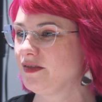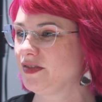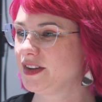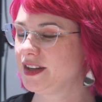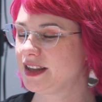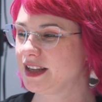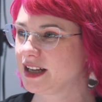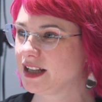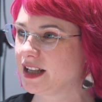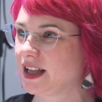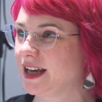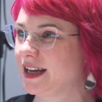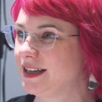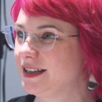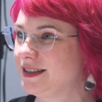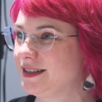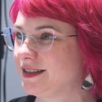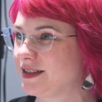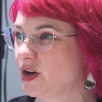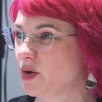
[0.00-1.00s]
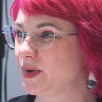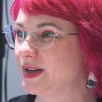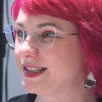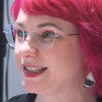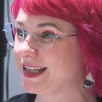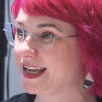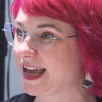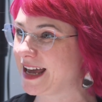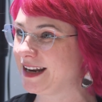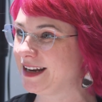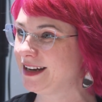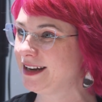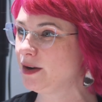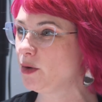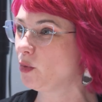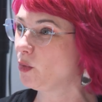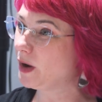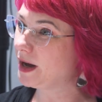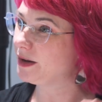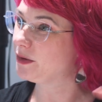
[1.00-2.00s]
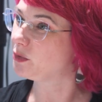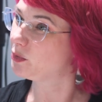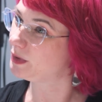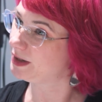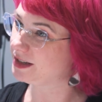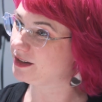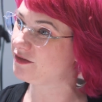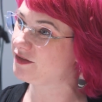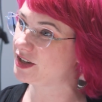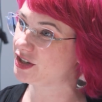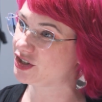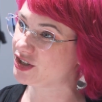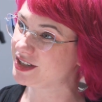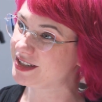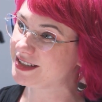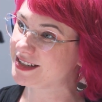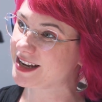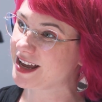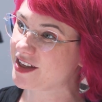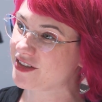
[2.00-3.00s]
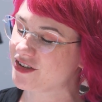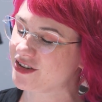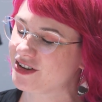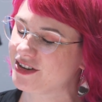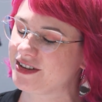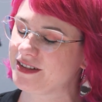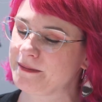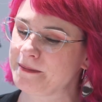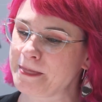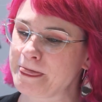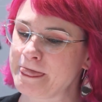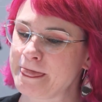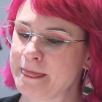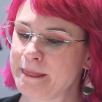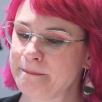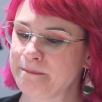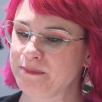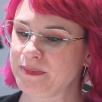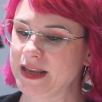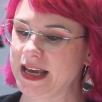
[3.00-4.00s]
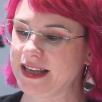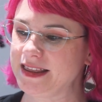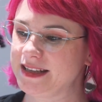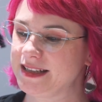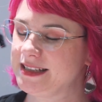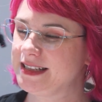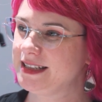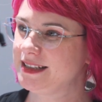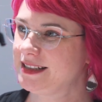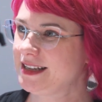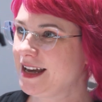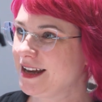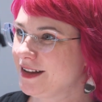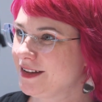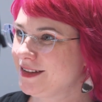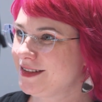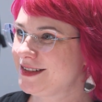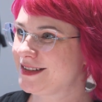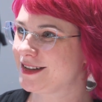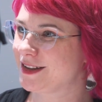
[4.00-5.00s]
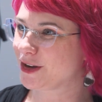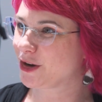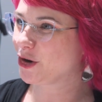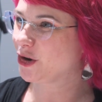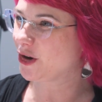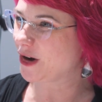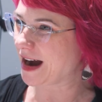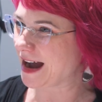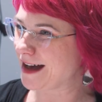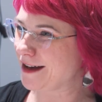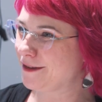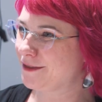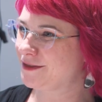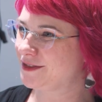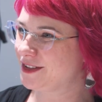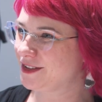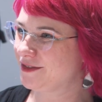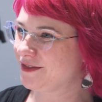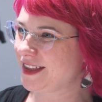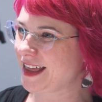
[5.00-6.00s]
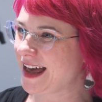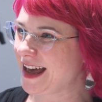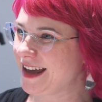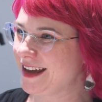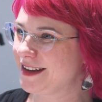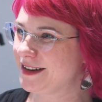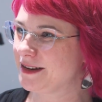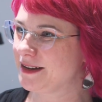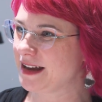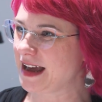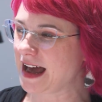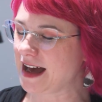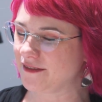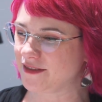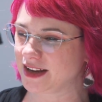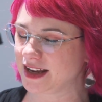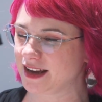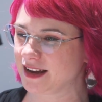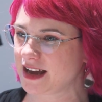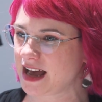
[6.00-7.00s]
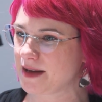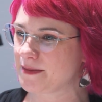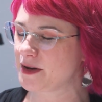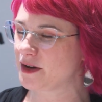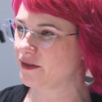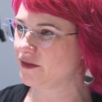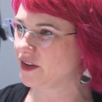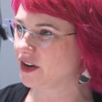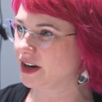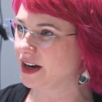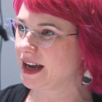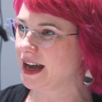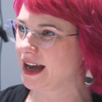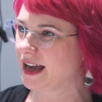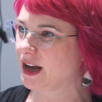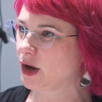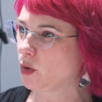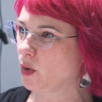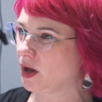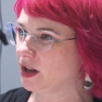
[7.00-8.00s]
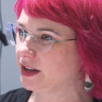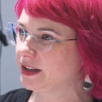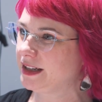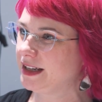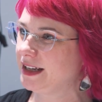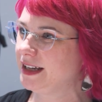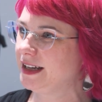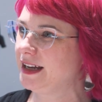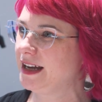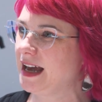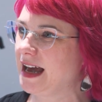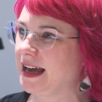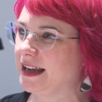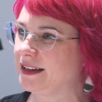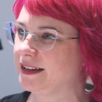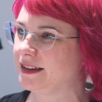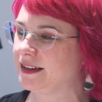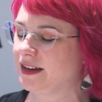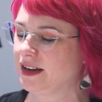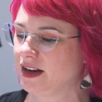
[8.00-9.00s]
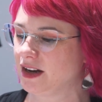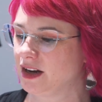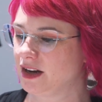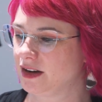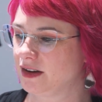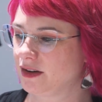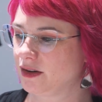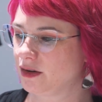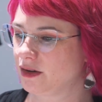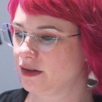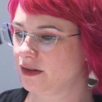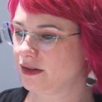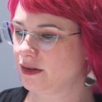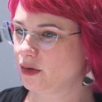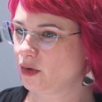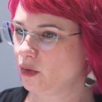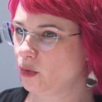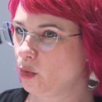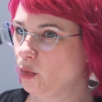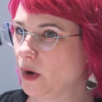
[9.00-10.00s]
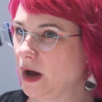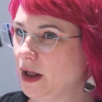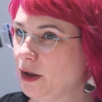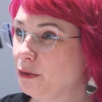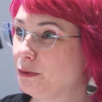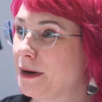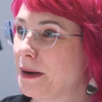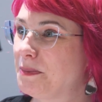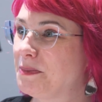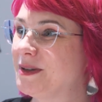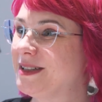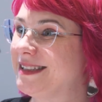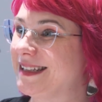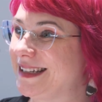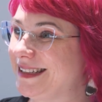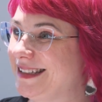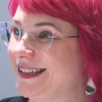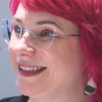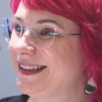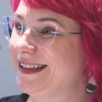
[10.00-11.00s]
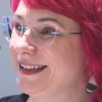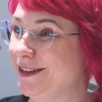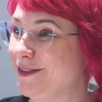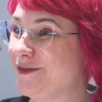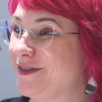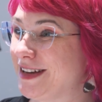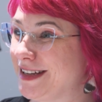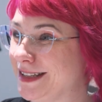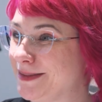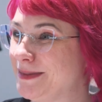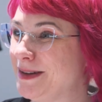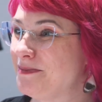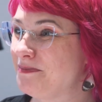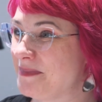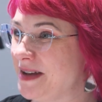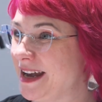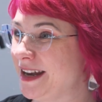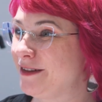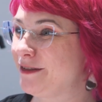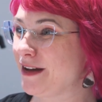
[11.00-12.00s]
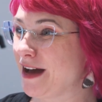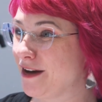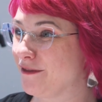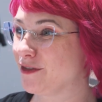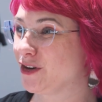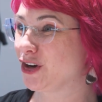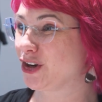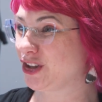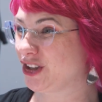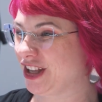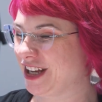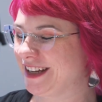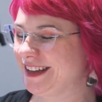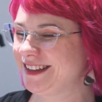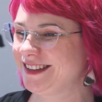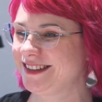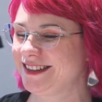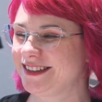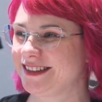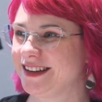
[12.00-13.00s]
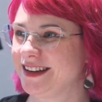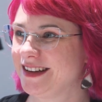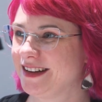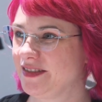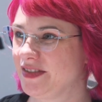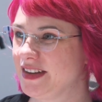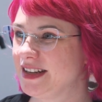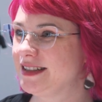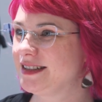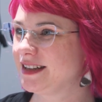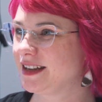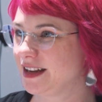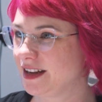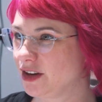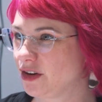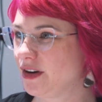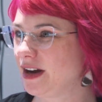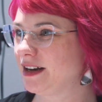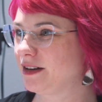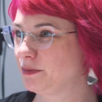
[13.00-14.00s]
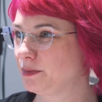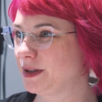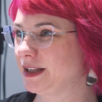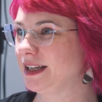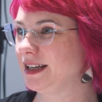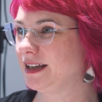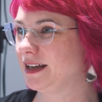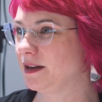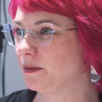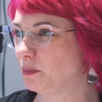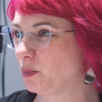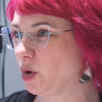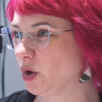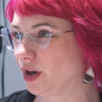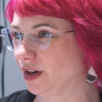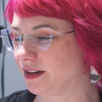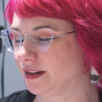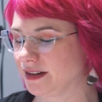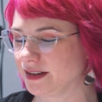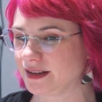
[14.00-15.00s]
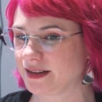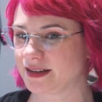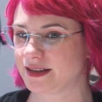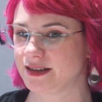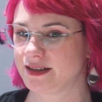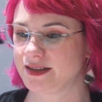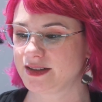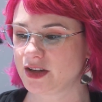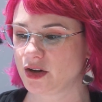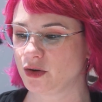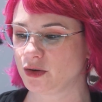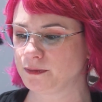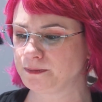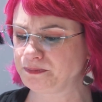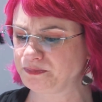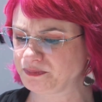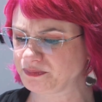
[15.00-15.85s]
that the client is always getting what we envisioned together. And the details and the craft of that, having it come out very high quality and well representing the investment made of our client is incredibly important. So